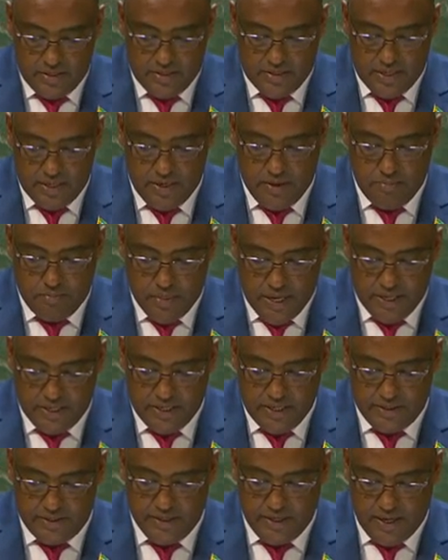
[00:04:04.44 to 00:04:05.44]
the
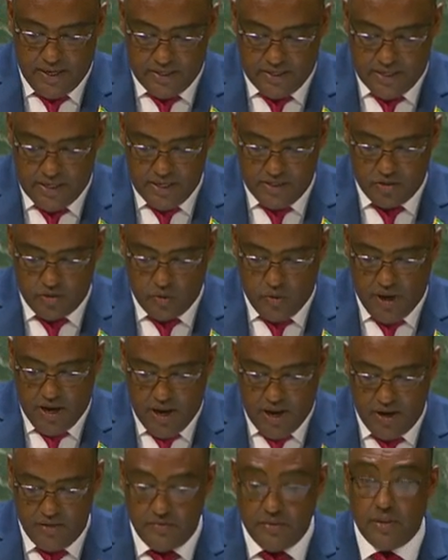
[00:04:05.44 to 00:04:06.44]
emergency readiness we
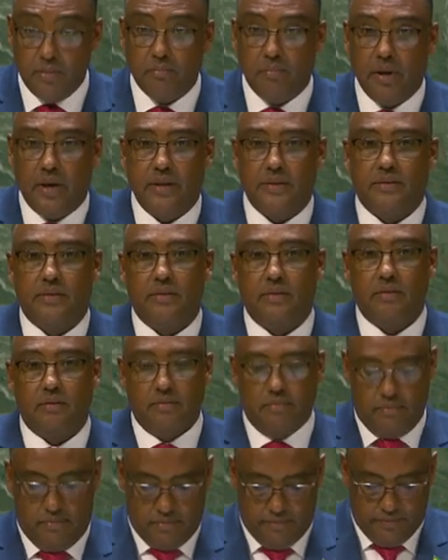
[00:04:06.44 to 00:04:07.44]
have in place.
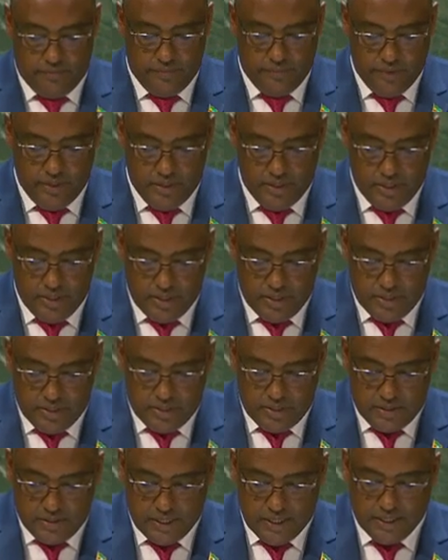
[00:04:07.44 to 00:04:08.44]

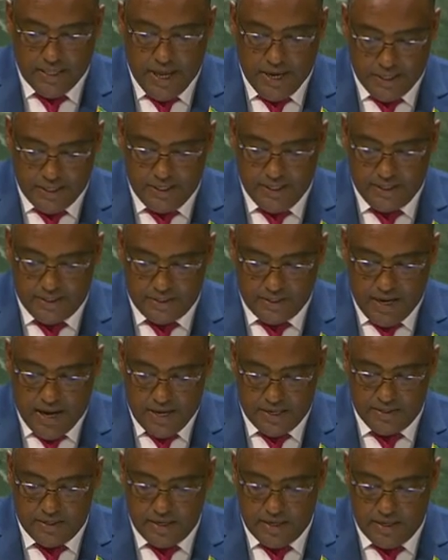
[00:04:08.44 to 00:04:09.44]
The targets
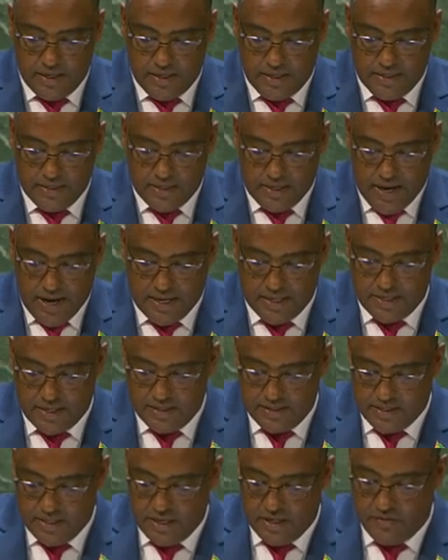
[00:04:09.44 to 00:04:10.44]
under
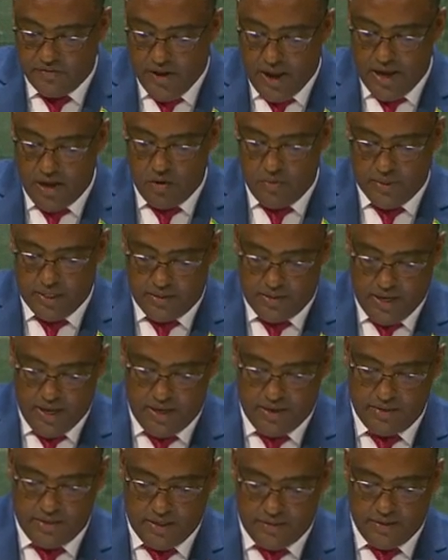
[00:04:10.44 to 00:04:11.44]
the Environment
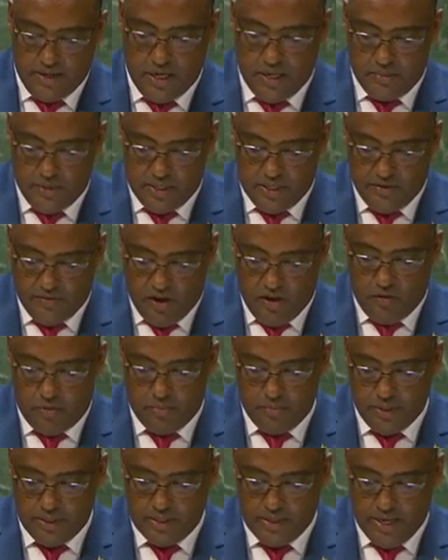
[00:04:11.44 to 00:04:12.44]
and Sustainable
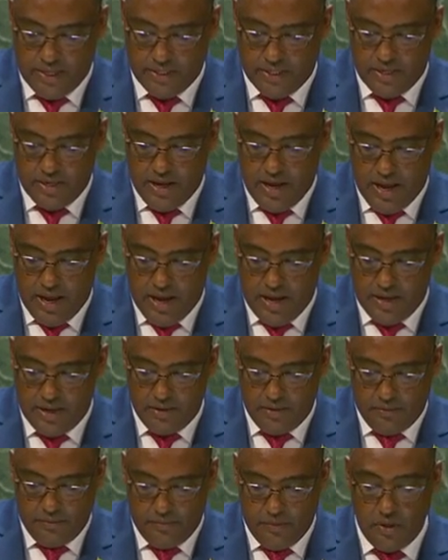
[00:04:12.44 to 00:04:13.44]
Development Agenda
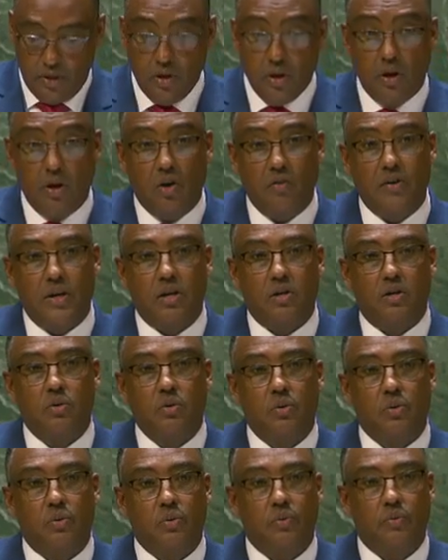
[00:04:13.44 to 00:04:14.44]
are
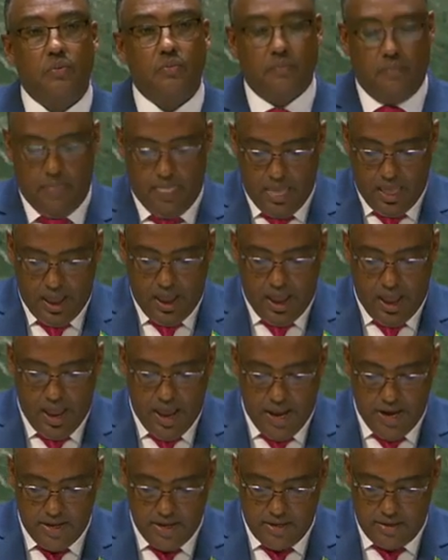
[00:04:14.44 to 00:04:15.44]
overdue
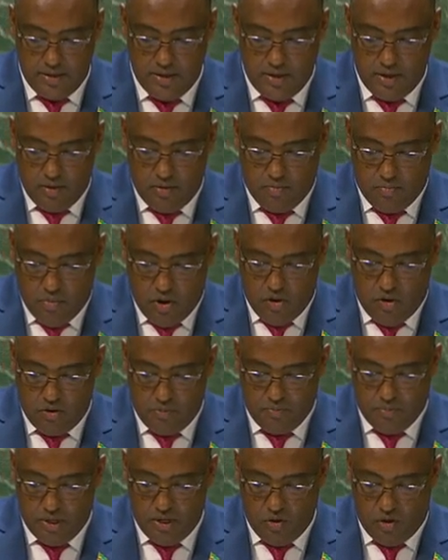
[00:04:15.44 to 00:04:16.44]
and more
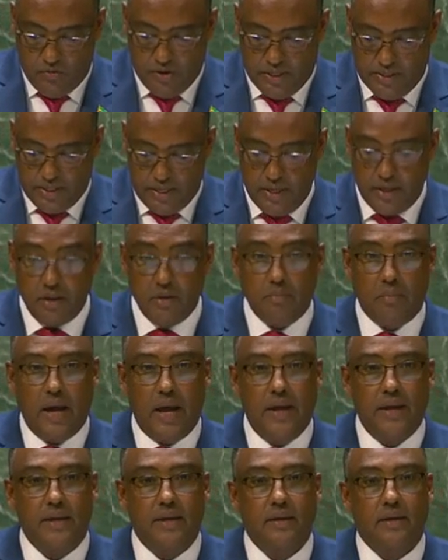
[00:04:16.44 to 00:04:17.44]
be overtaken
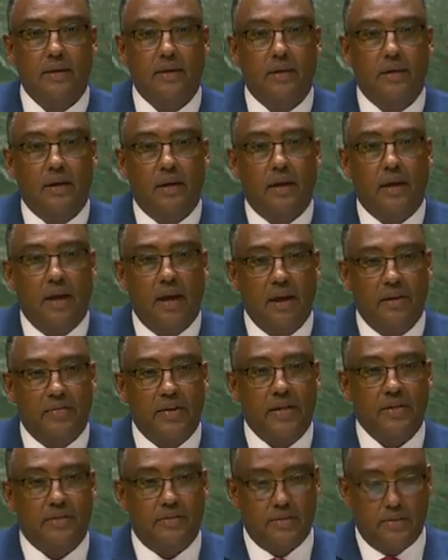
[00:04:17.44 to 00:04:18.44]
by
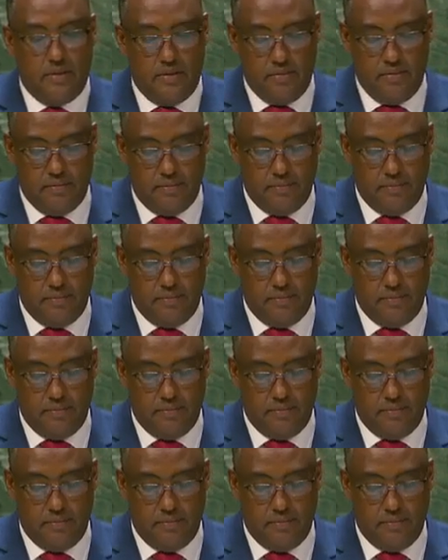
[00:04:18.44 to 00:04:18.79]
events.